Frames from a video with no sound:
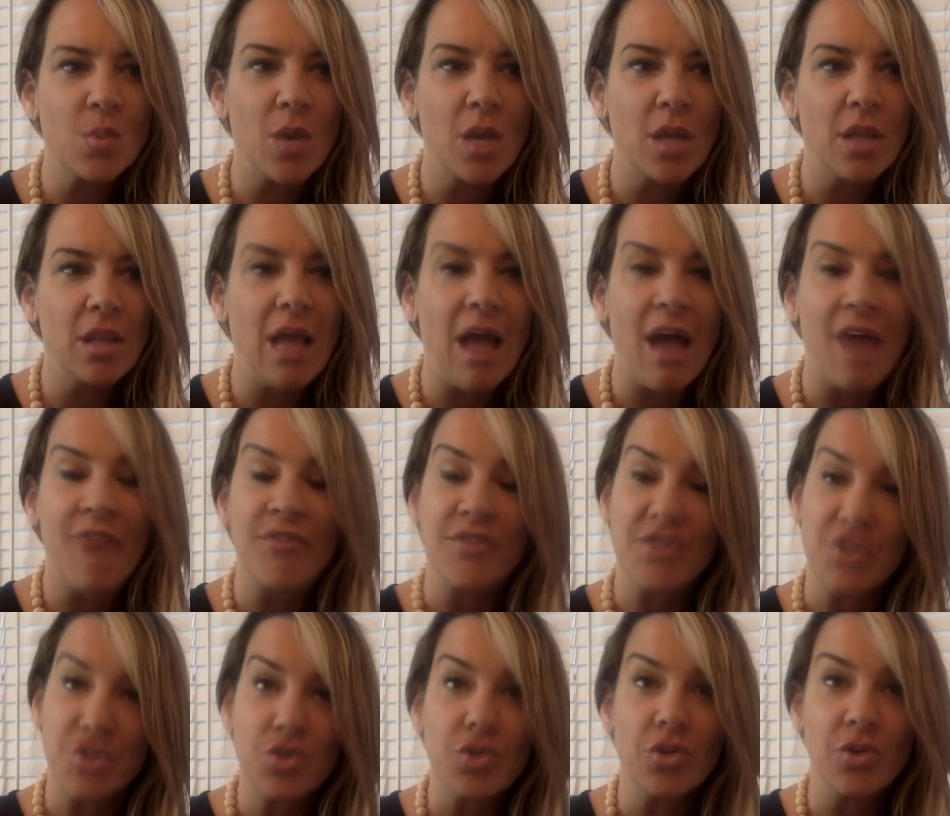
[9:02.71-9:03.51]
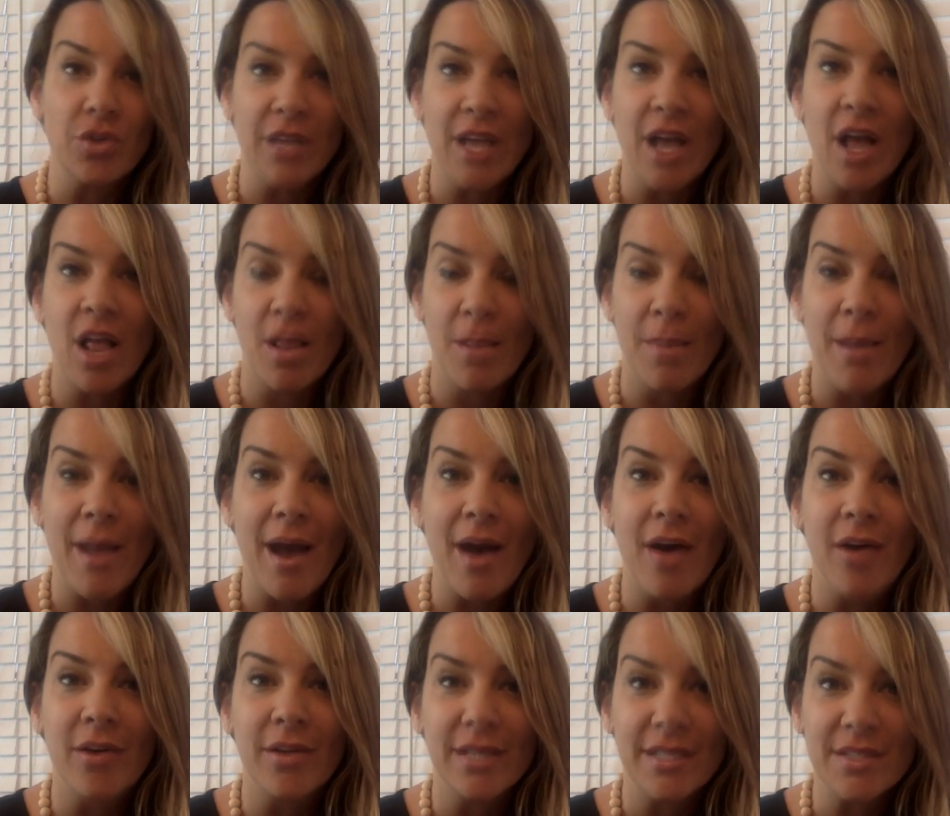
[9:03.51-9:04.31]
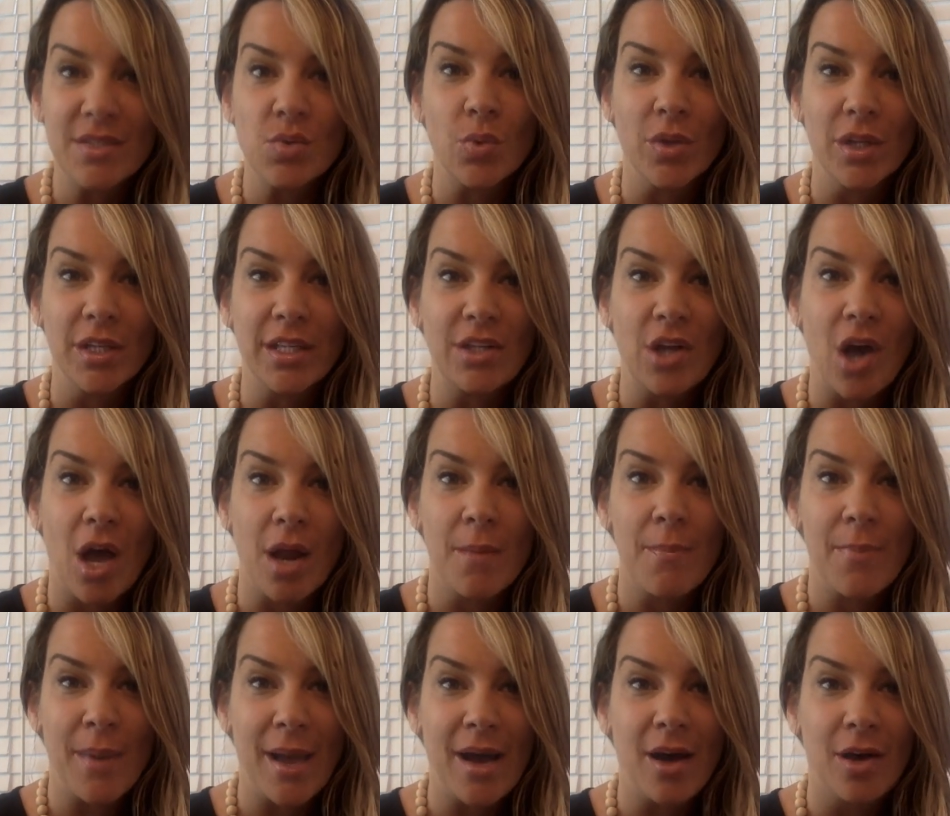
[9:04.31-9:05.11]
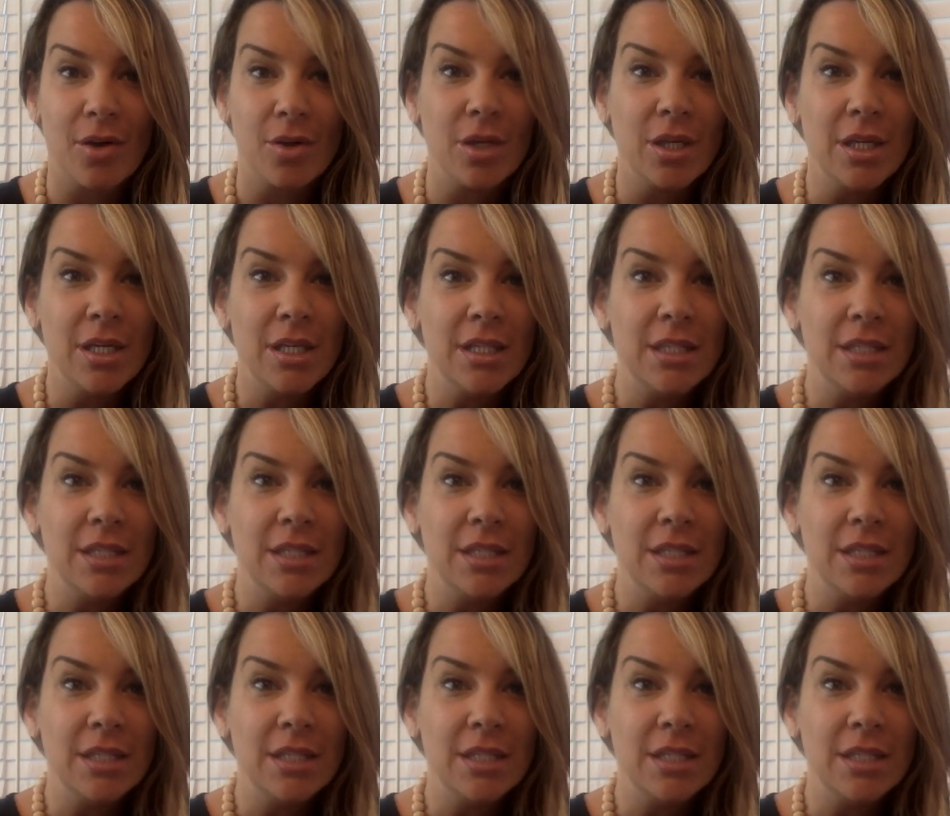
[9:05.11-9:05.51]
what life is truly all about, and it's really not about